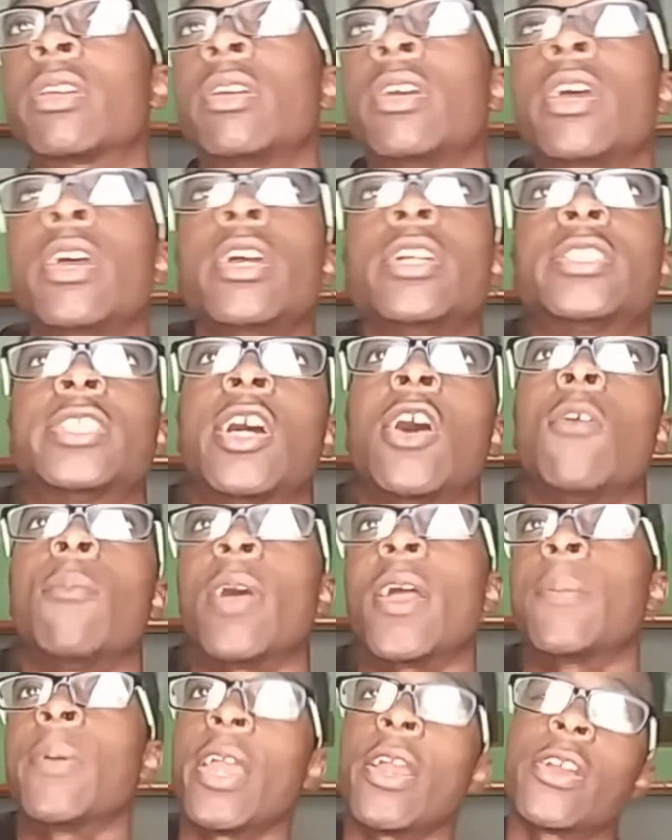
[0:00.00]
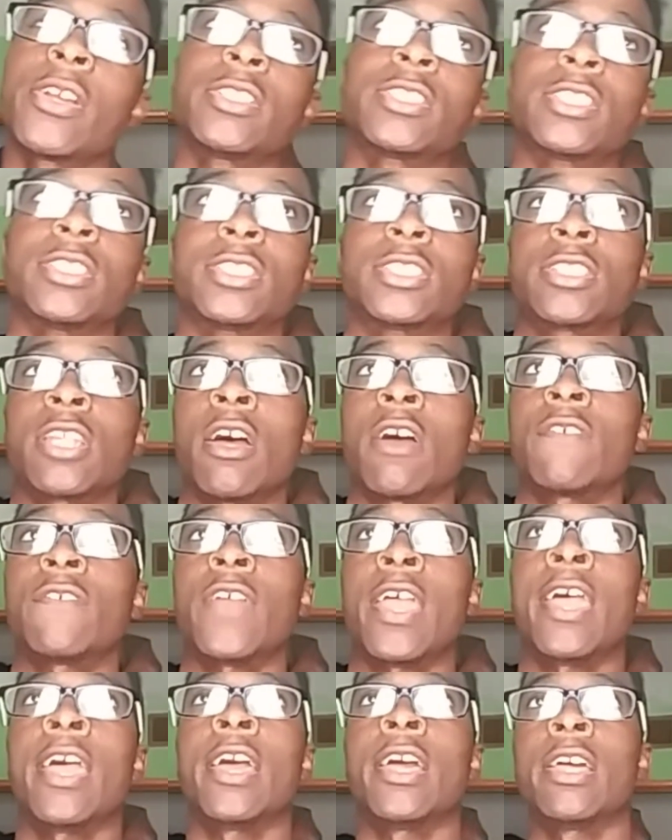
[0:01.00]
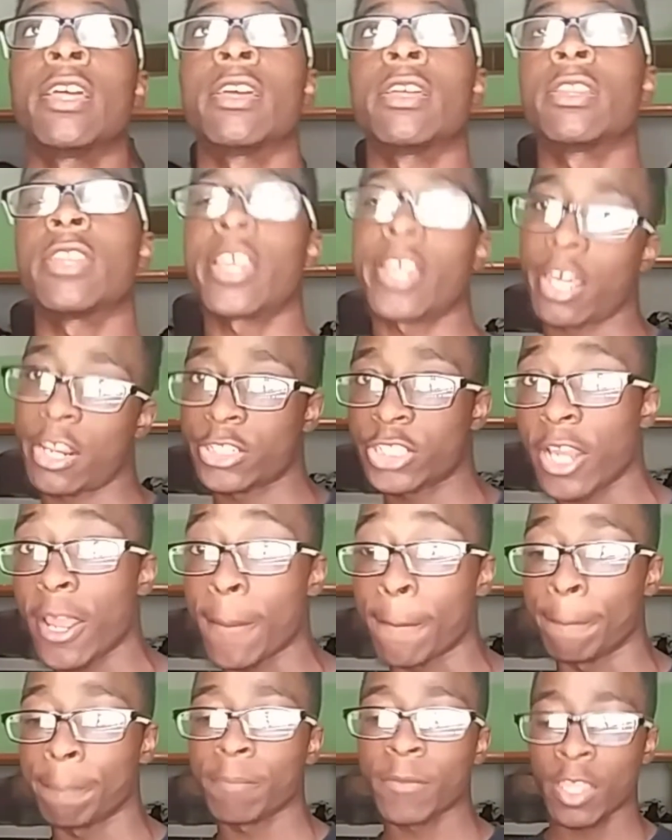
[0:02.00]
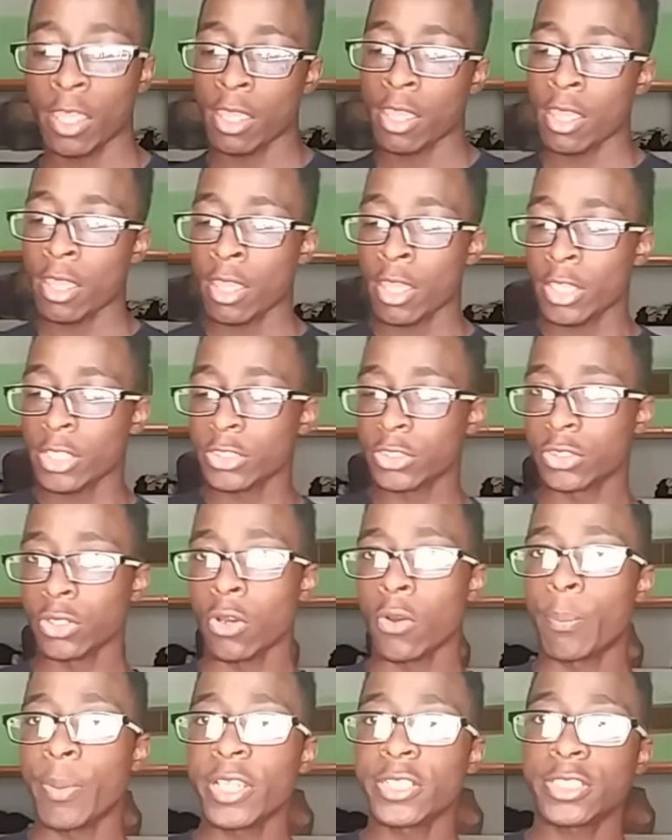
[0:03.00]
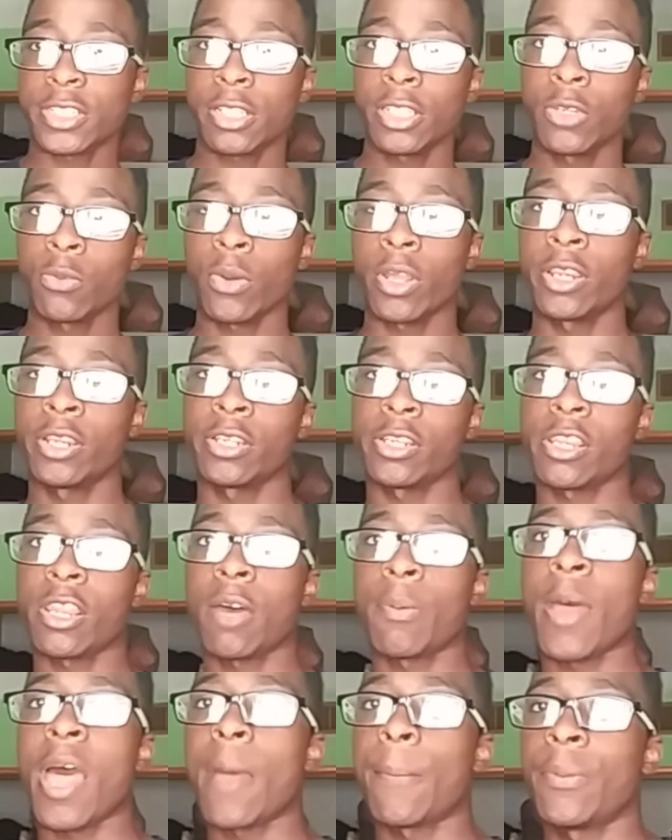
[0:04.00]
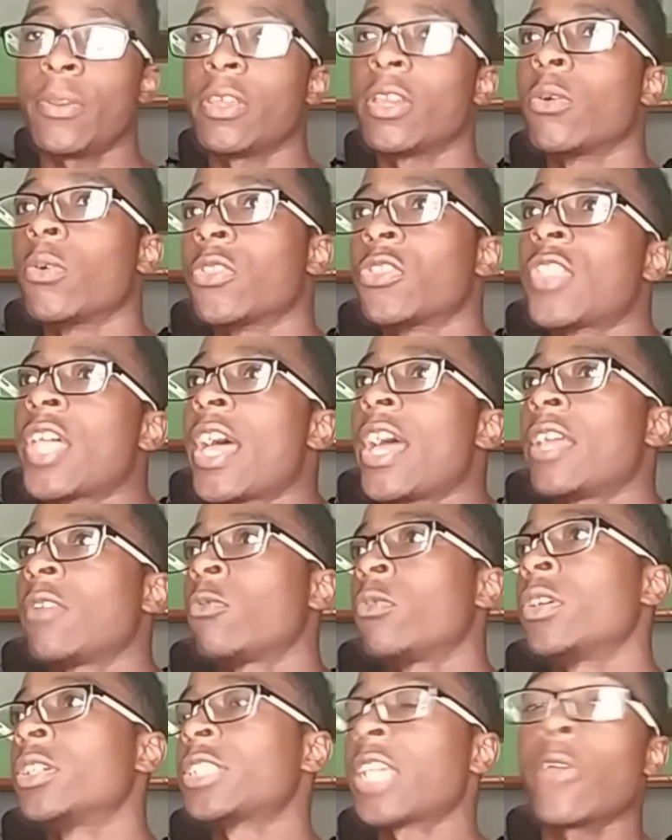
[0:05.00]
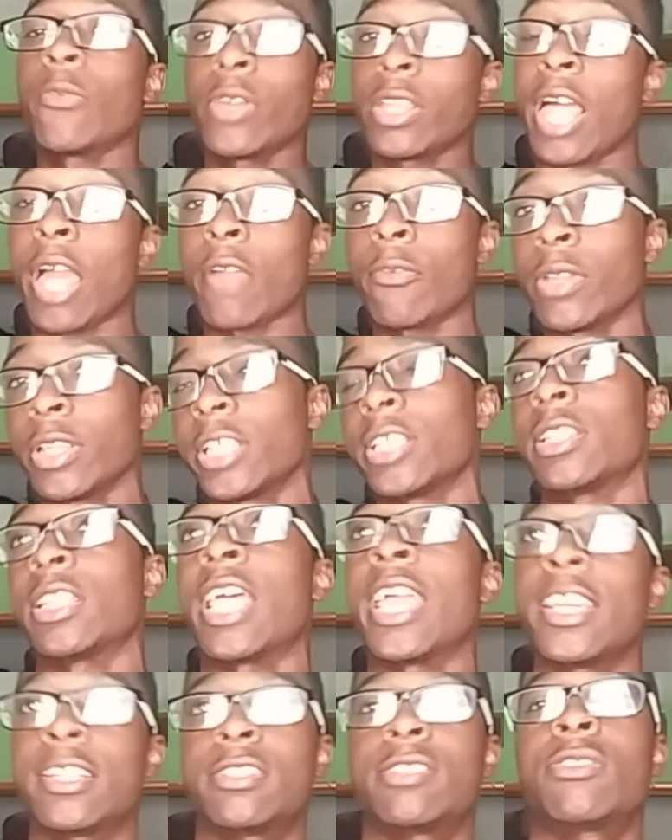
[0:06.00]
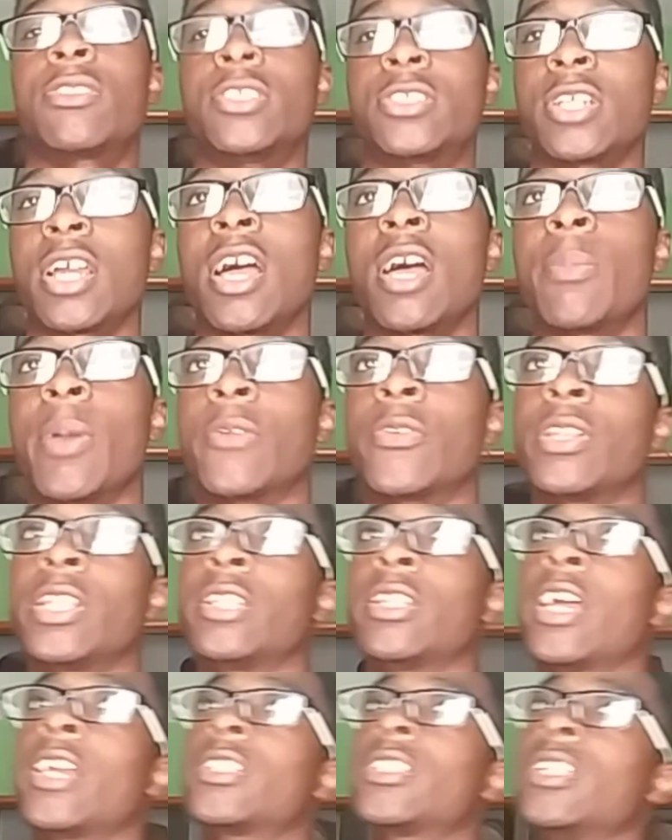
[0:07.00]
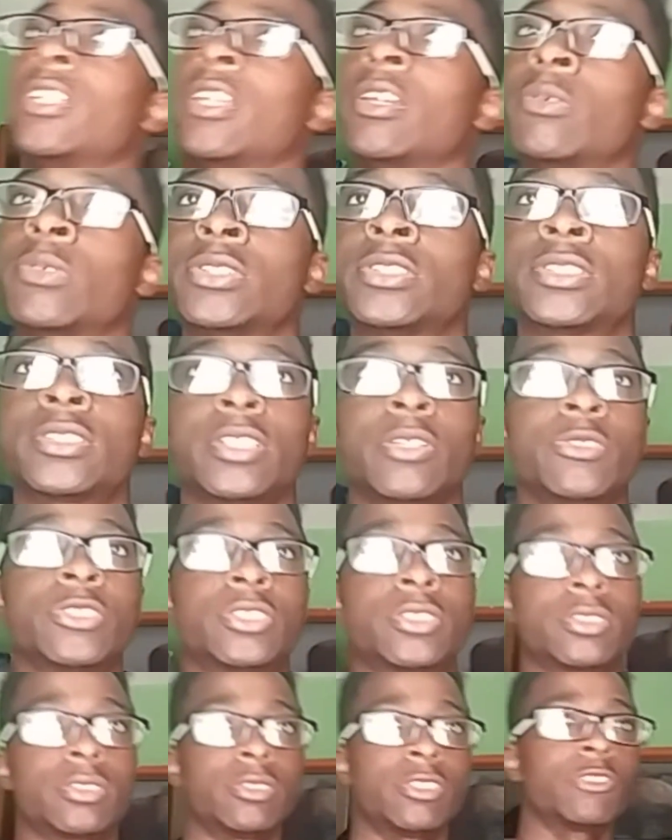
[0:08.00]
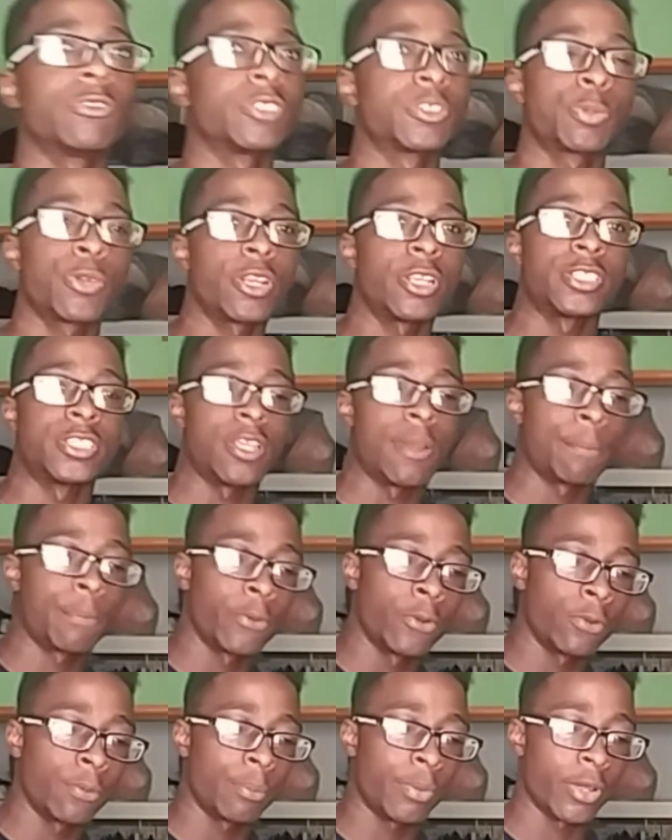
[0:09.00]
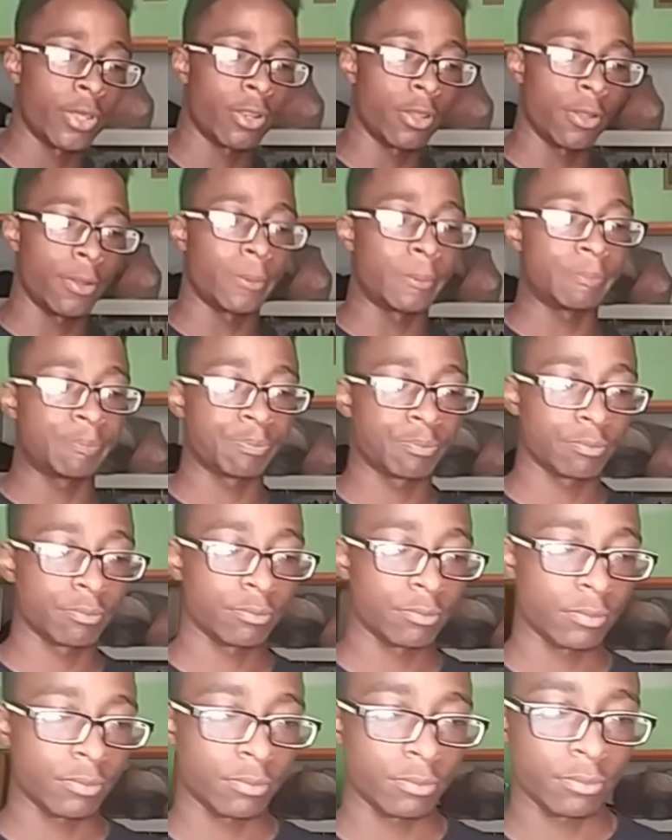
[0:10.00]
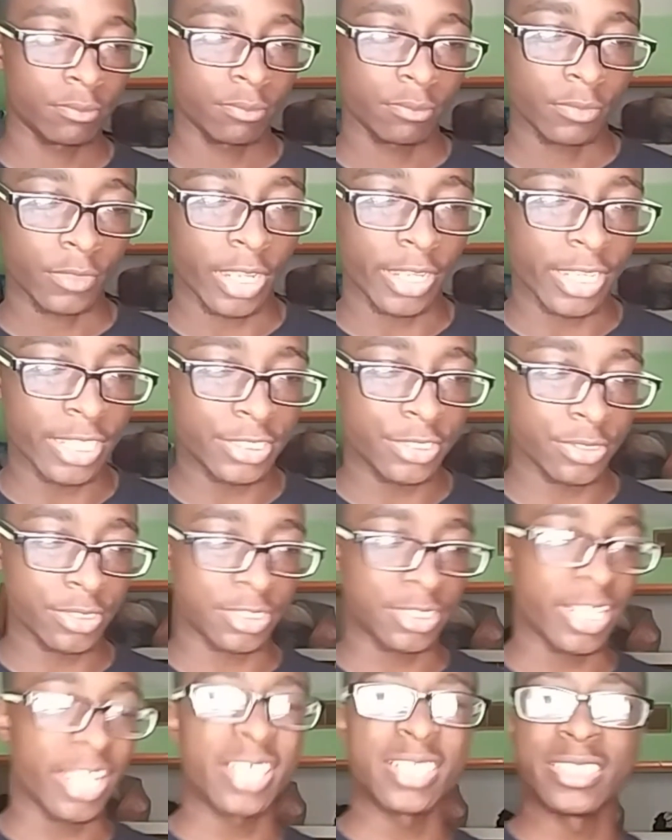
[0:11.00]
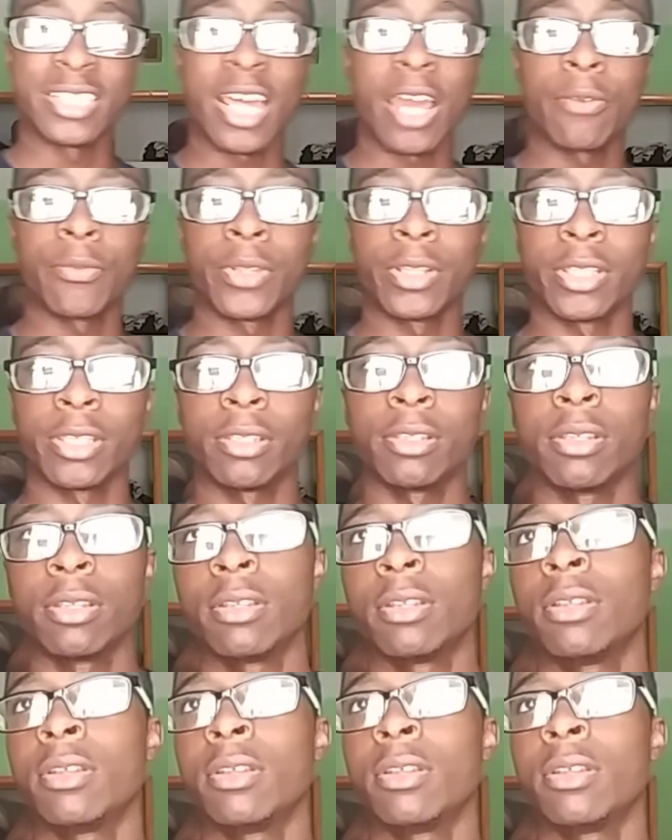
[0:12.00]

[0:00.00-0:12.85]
to help my parents and stuff, and I got a job. So basically what ended up happening with that was I really liked the job. I really liked it. It was pretty simple, but I guess you could say it's not really